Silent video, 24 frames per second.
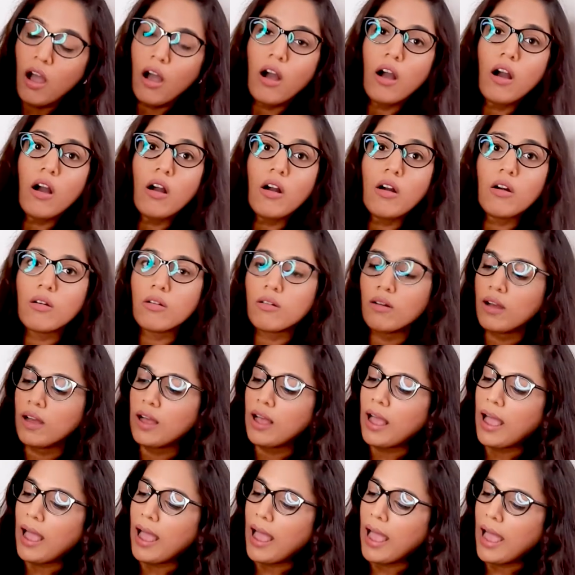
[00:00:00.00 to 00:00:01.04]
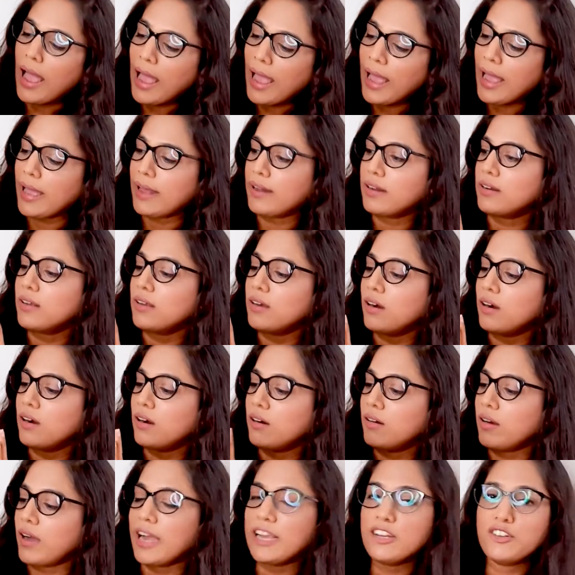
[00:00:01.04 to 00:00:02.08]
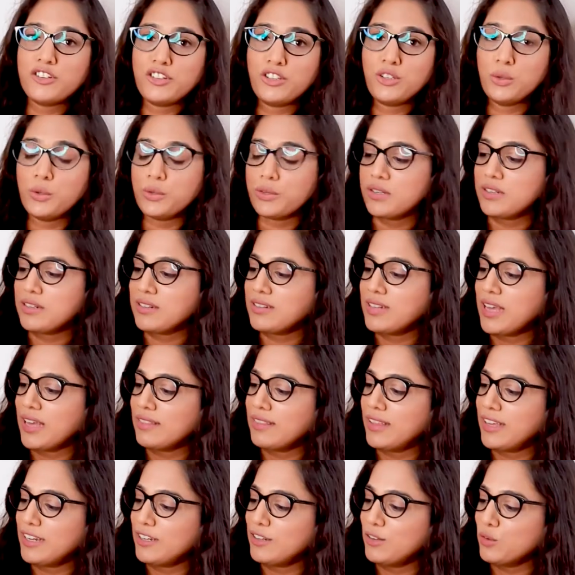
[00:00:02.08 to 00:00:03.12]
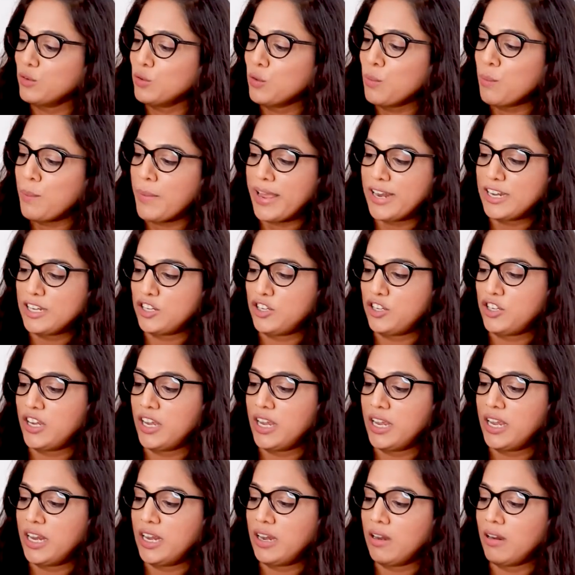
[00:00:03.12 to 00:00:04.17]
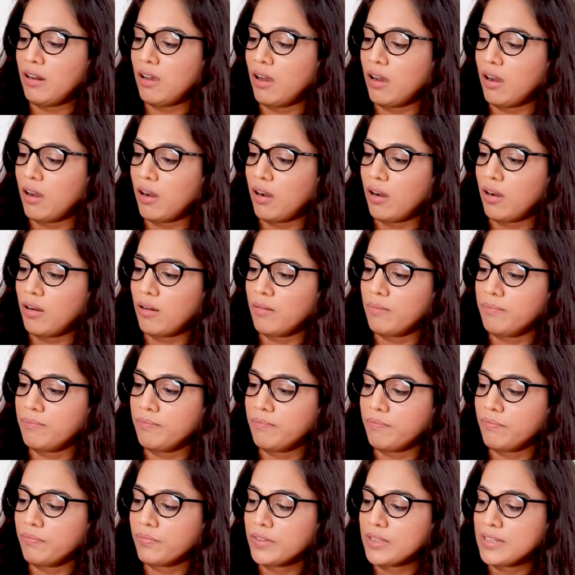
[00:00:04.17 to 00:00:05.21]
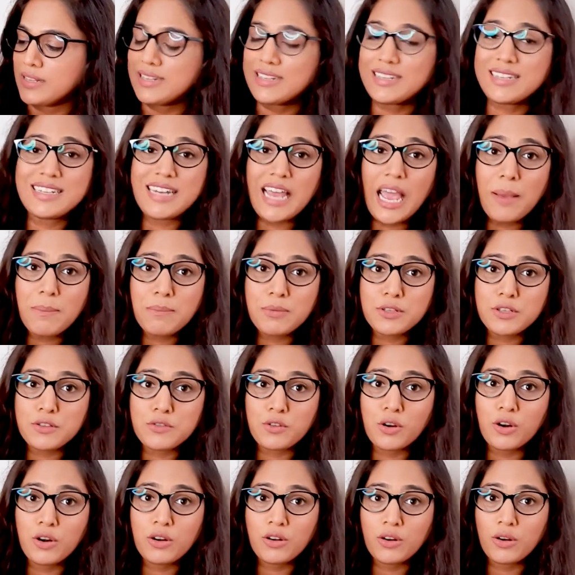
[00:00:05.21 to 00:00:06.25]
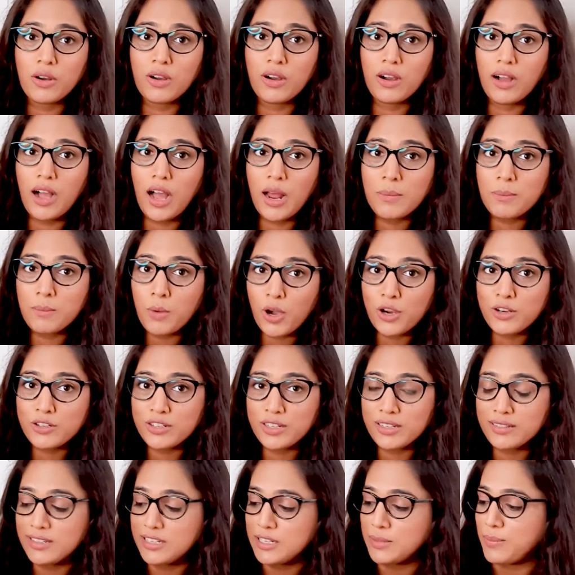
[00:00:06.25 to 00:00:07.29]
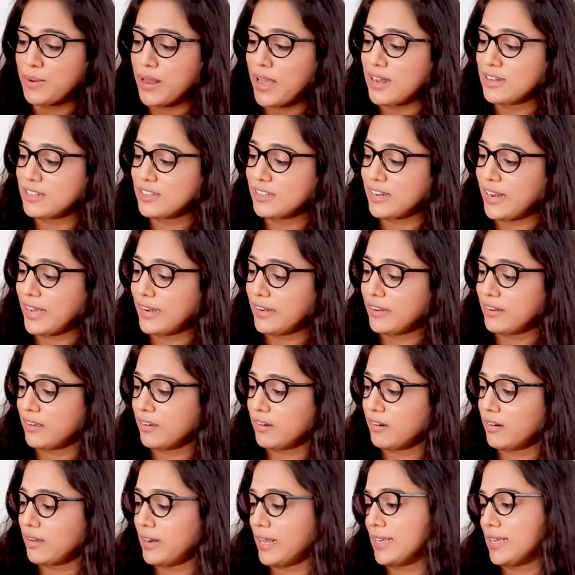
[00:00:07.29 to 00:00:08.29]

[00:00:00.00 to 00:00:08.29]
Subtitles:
Oh, and I just noticed that they do mention steps for unboxing these plants right here.